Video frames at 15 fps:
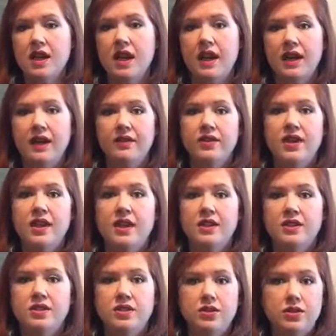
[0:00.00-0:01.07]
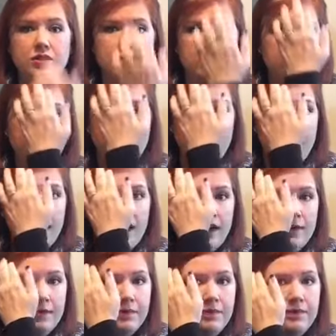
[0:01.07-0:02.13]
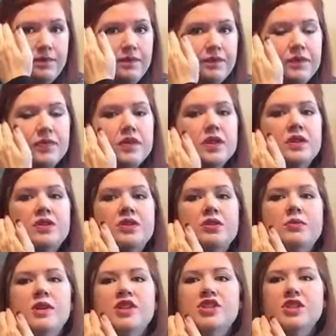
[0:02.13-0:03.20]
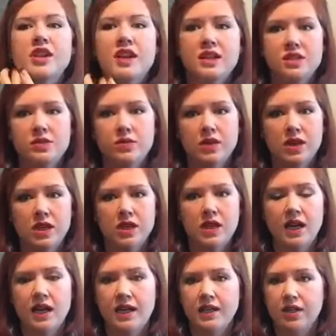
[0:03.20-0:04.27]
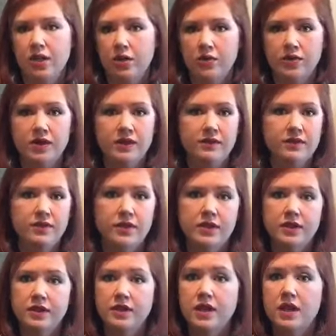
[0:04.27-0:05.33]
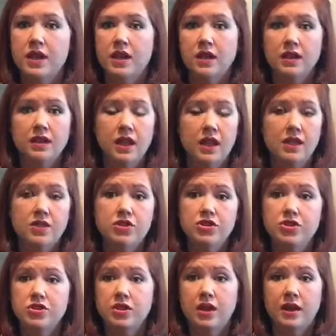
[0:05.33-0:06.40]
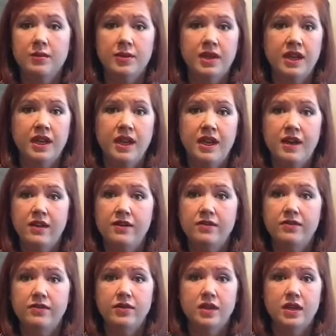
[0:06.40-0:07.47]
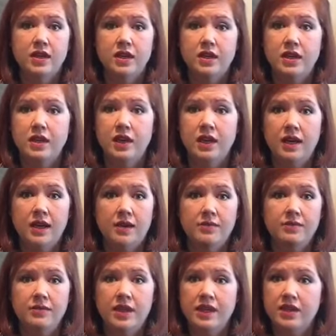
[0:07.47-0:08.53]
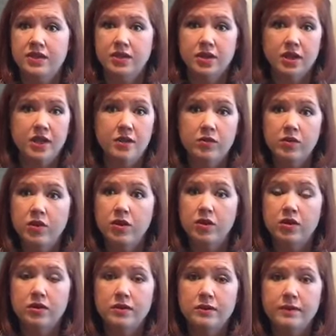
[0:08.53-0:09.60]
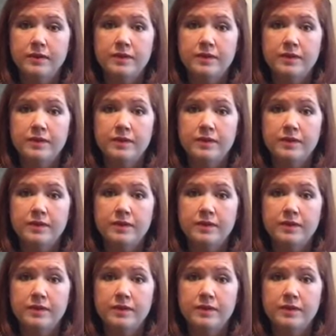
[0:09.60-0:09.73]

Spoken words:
I haven't had to do much guesswork. I know that for lunch I'm going to have like a turkey roll,